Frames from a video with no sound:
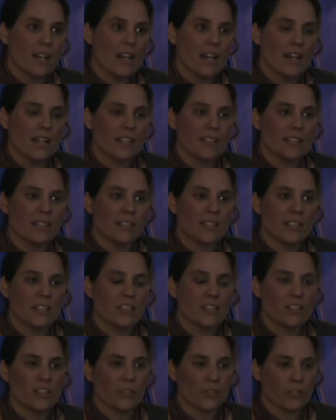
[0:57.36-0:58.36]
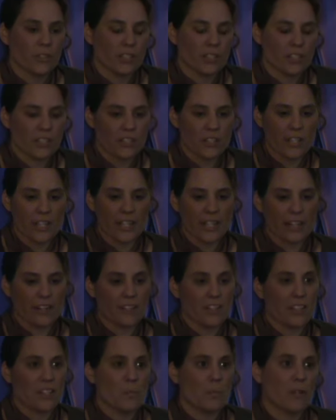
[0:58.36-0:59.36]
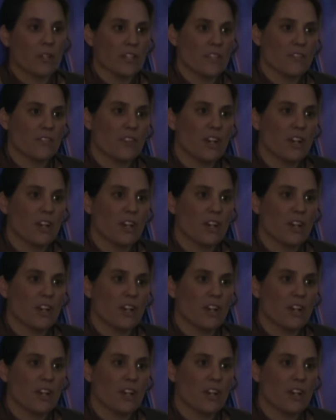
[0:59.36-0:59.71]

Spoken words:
And the children, so they get an experience